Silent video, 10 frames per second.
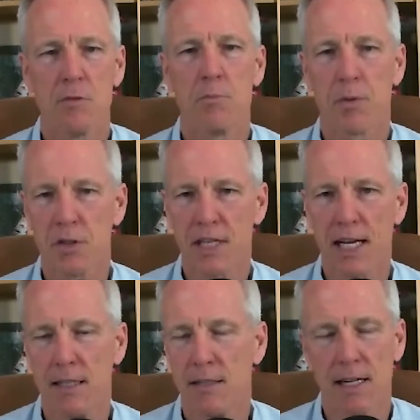
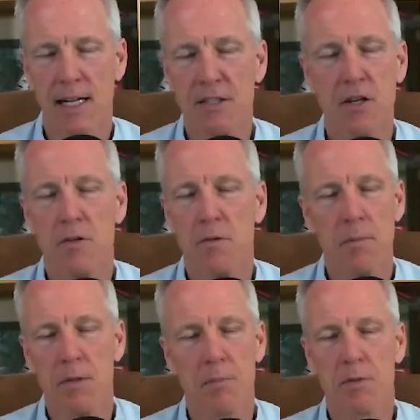percentage, and I don't remember
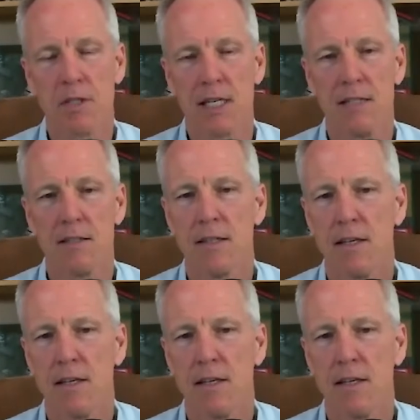the percentage,